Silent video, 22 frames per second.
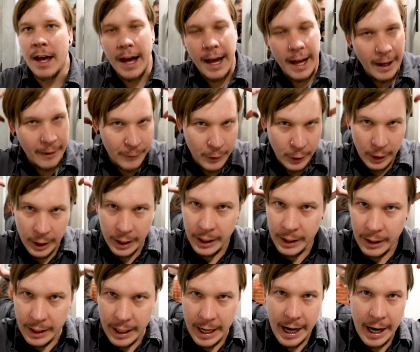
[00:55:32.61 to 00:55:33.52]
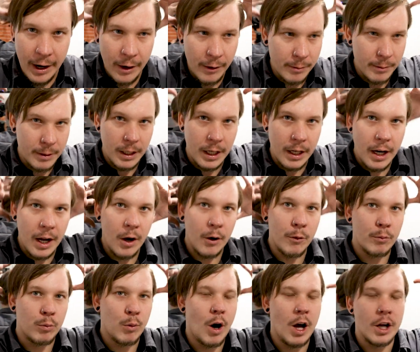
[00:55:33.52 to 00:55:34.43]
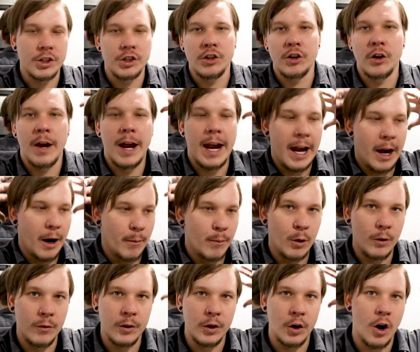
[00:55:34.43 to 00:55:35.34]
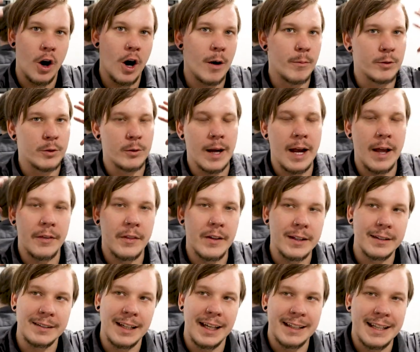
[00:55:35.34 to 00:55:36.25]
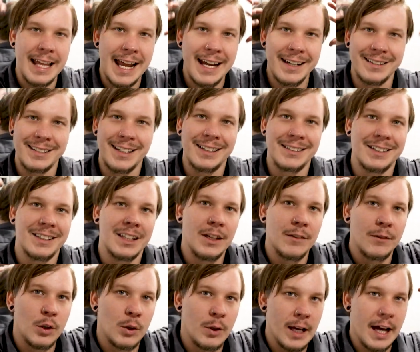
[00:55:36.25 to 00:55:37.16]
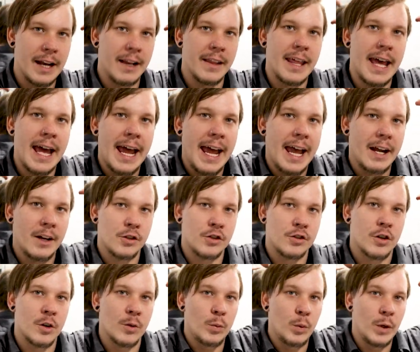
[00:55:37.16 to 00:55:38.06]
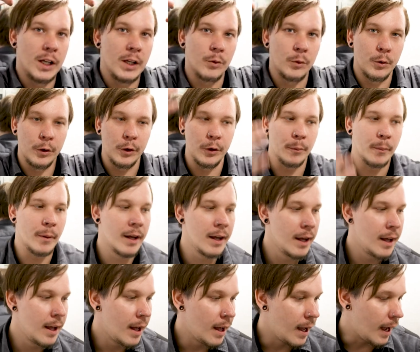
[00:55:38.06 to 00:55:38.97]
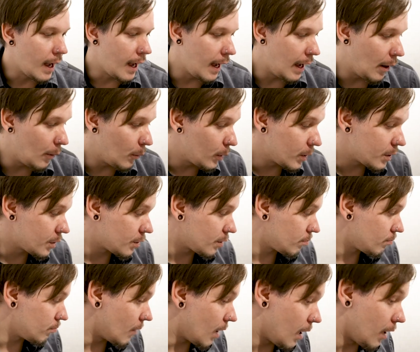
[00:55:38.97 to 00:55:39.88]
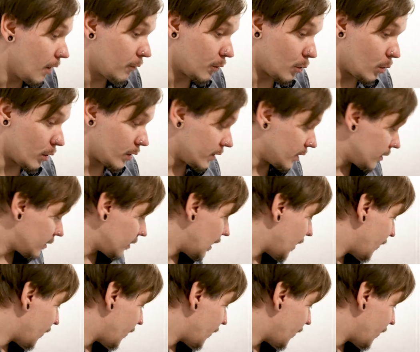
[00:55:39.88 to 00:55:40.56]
If you're in there, you know, washing your hair, moving your arms around, things like that, it does give you kind of that extra wing room, which of course is